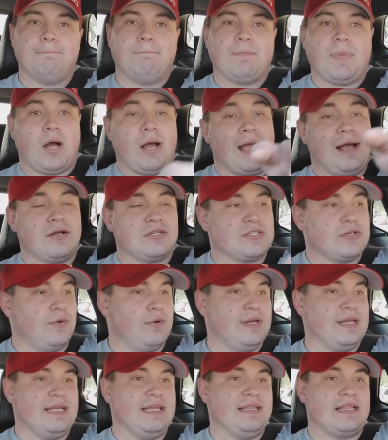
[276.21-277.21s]
I also
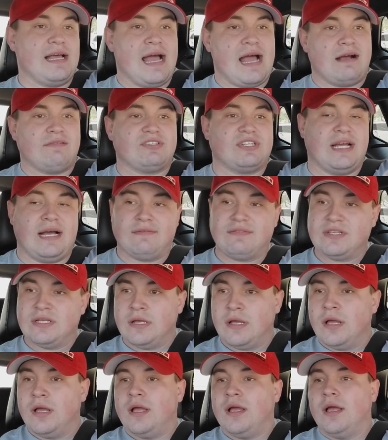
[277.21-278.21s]
need the half shafts.
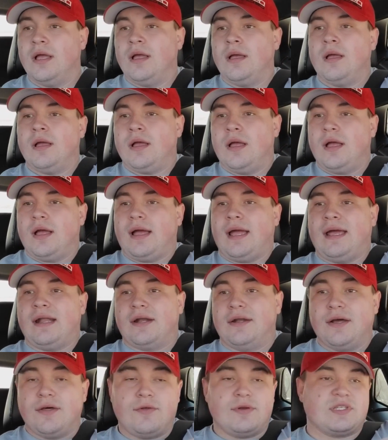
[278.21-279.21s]
And
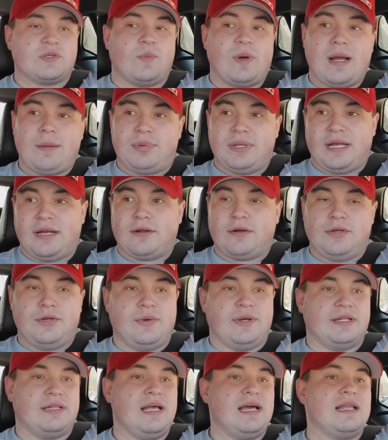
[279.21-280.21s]
another reason why I'm planning on
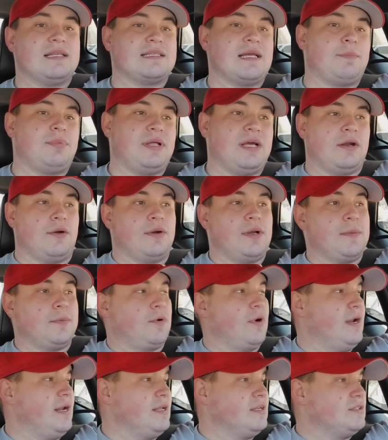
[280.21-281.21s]
doing that is I plan on
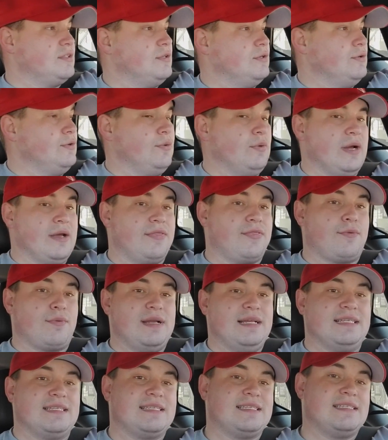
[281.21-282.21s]
upgrading to a
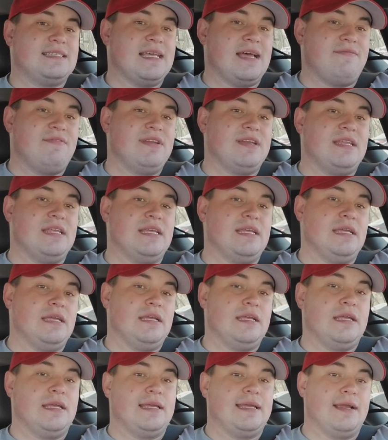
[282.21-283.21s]

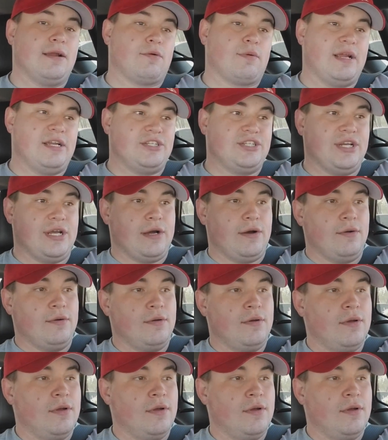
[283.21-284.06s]
370 gear ratio.